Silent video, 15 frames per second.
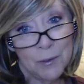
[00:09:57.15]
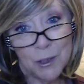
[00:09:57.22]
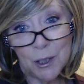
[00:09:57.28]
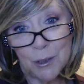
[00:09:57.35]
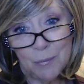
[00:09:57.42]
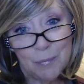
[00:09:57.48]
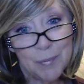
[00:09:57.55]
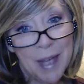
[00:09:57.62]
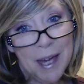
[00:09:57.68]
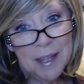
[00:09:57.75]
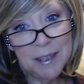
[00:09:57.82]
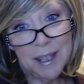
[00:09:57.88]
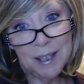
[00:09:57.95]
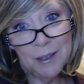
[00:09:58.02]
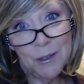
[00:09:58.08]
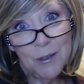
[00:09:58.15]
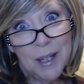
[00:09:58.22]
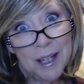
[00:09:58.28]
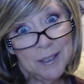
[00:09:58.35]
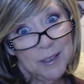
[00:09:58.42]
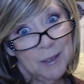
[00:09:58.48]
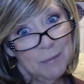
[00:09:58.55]
So thank you
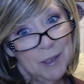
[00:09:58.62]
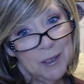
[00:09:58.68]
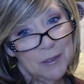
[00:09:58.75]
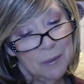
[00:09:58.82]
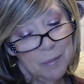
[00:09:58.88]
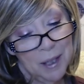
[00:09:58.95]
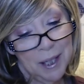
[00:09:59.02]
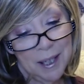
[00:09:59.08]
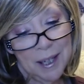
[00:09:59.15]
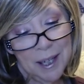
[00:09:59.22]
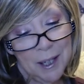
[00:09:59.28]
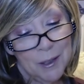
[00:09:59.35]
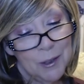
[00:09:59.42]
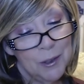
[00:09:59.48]
guys so much for being here.